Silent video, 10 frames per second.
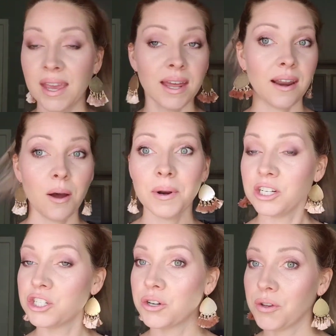Now I'm going to
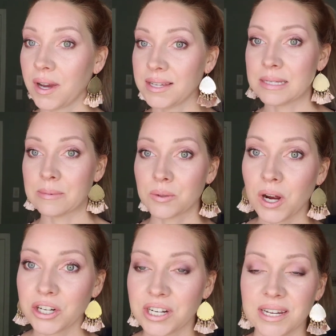show you guys some
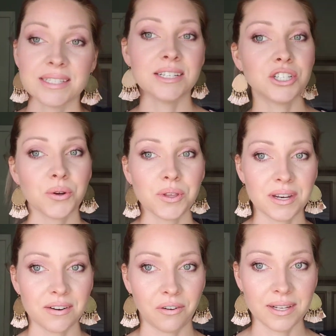swatches and show you the
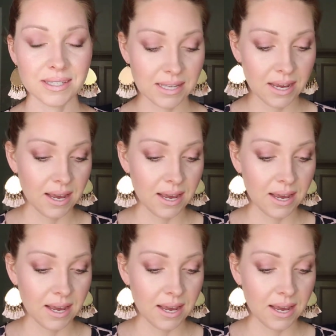difference.